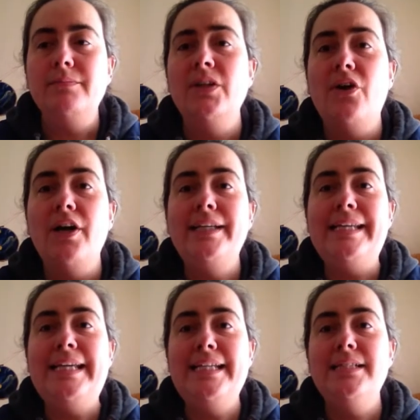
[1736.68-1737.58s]
I
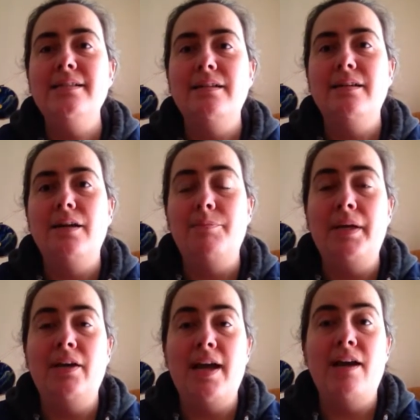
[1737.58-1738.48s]
need a
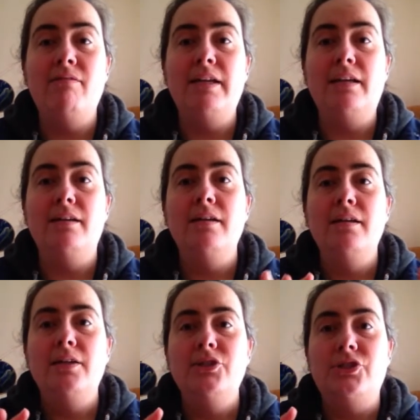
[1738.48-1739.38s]
bigger area
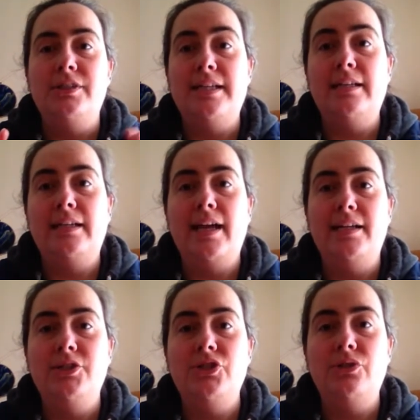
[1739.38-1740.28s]
to
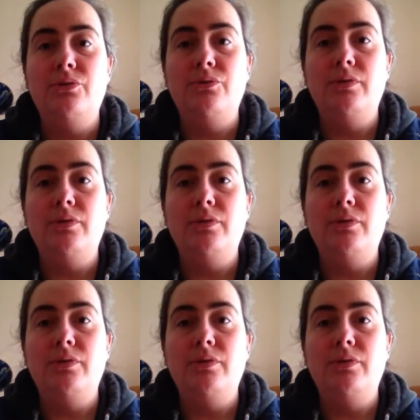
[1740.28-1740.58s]
dedicate to